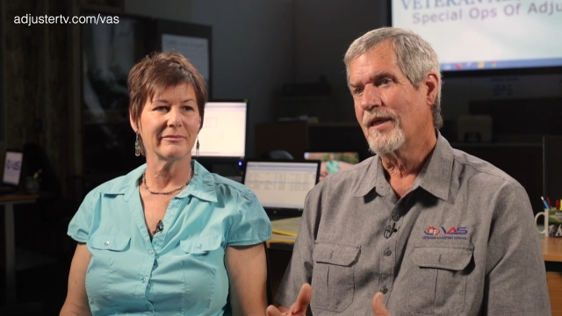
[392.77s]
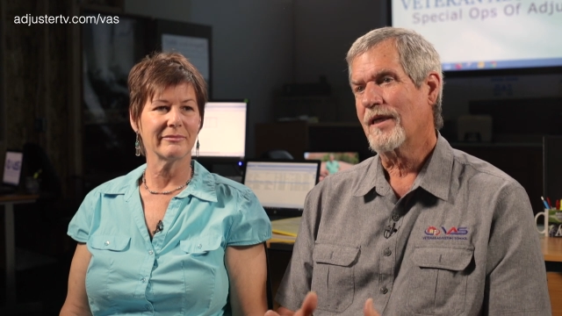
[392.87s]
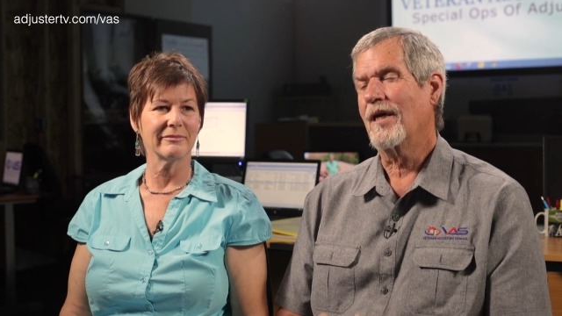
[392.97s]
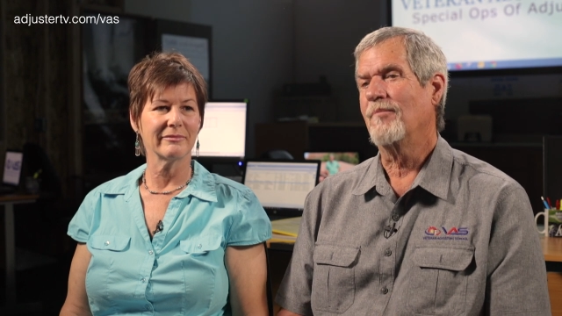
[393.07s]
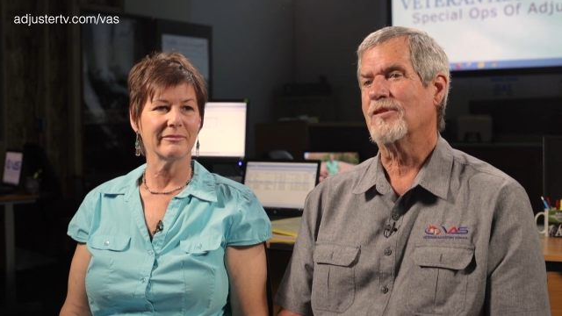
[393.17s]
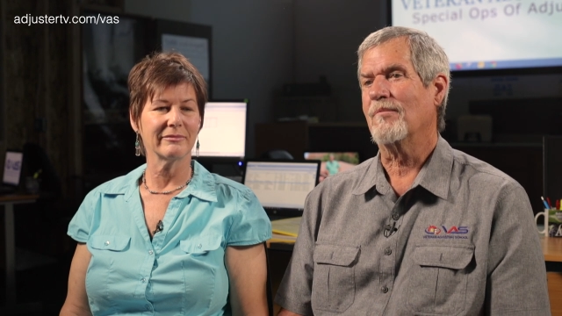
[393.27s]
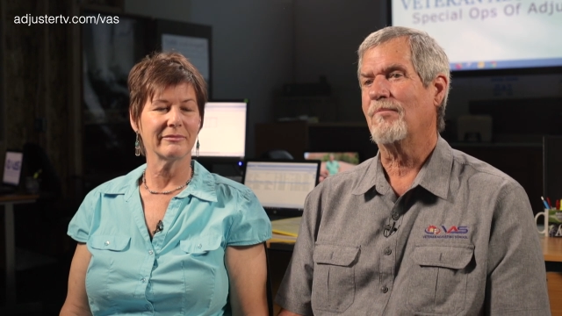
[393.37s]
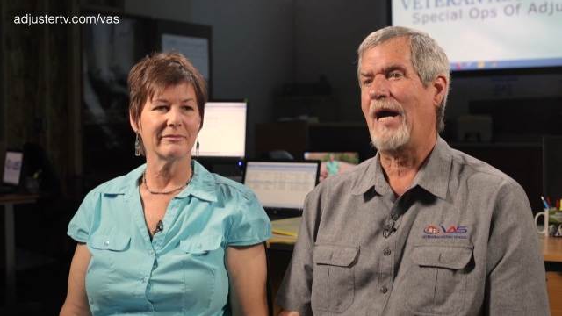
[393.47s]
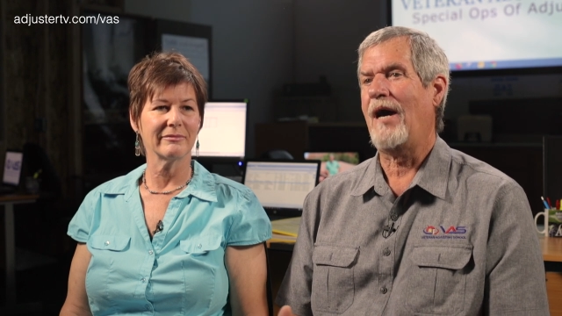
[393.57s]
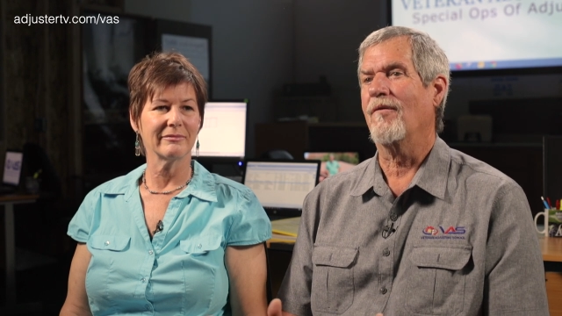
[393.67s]
Speaker 1: comes
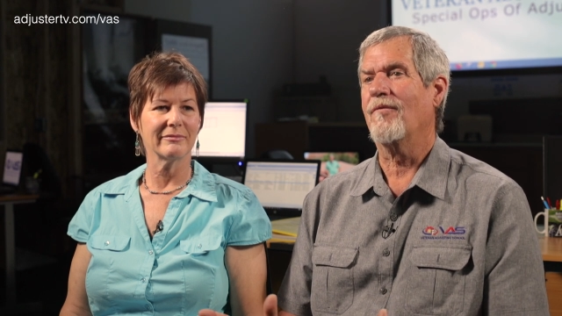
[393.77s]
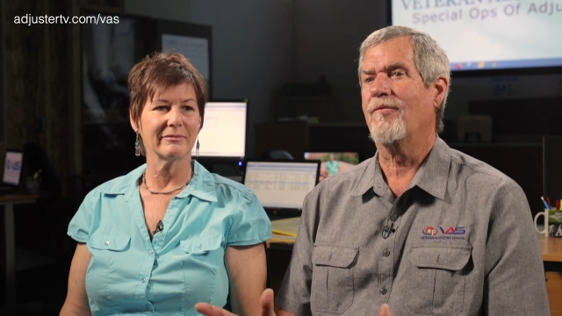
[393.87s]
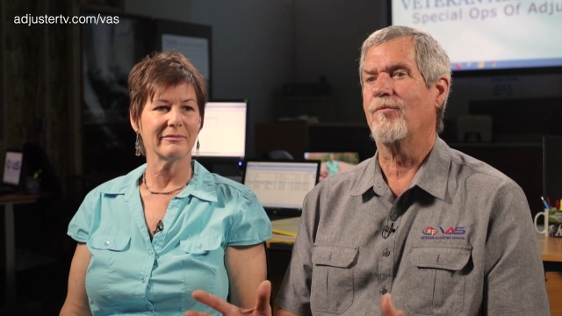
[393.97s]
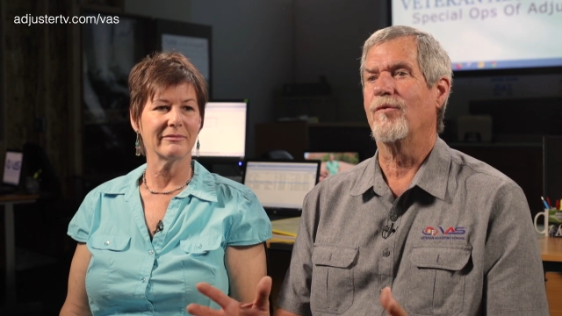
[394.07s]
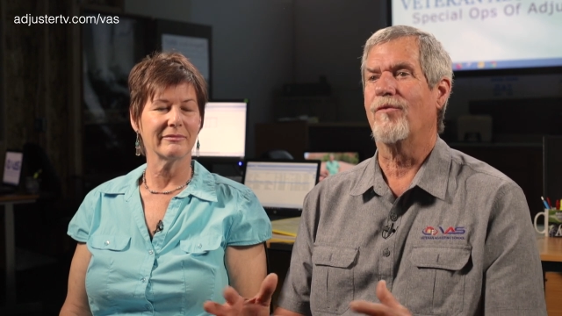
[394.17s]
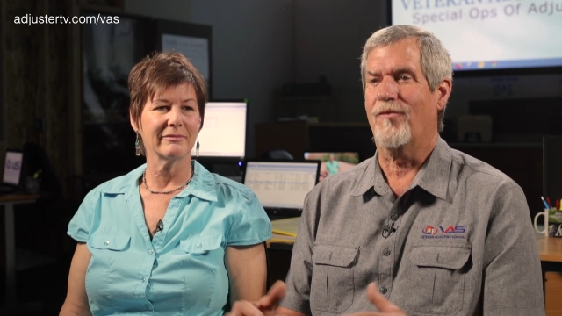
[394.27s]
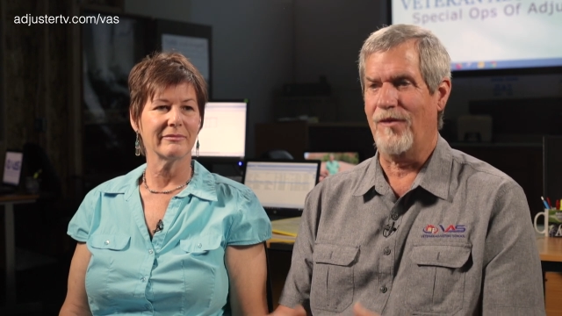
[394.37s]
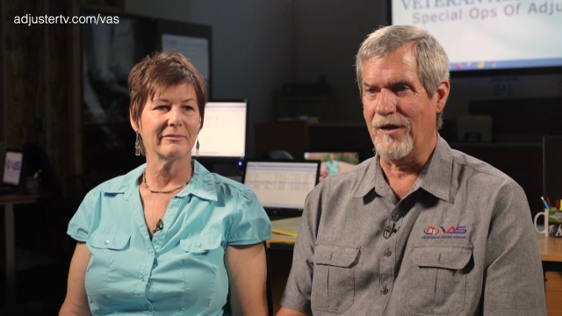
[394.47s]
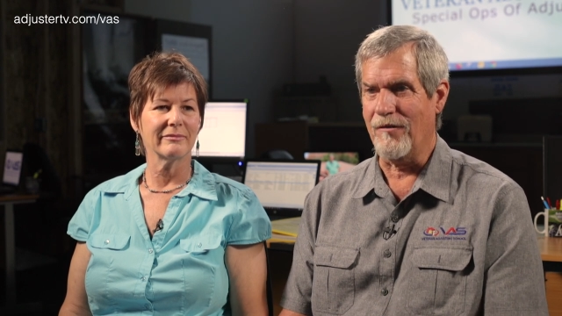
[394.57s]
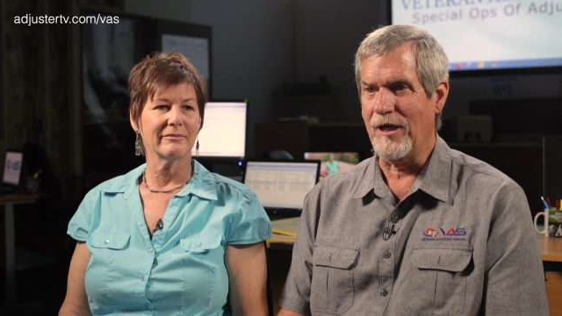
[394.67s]
about through
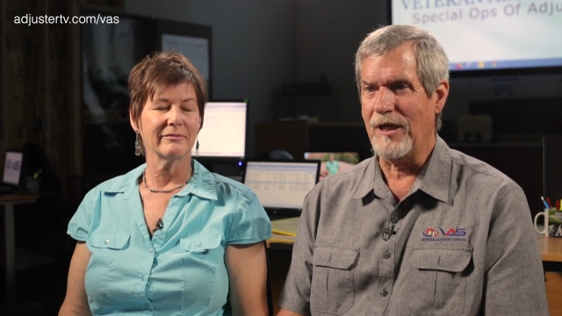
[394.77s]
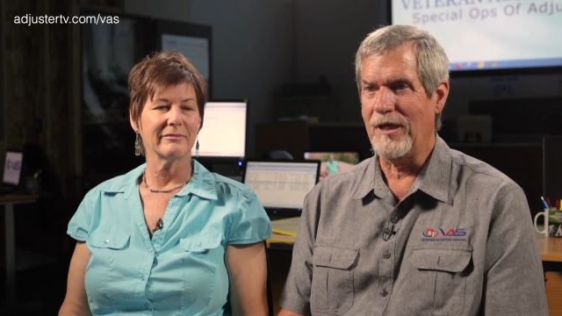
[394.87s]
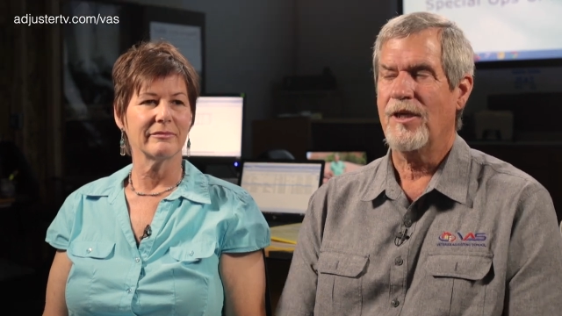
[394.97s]
theory.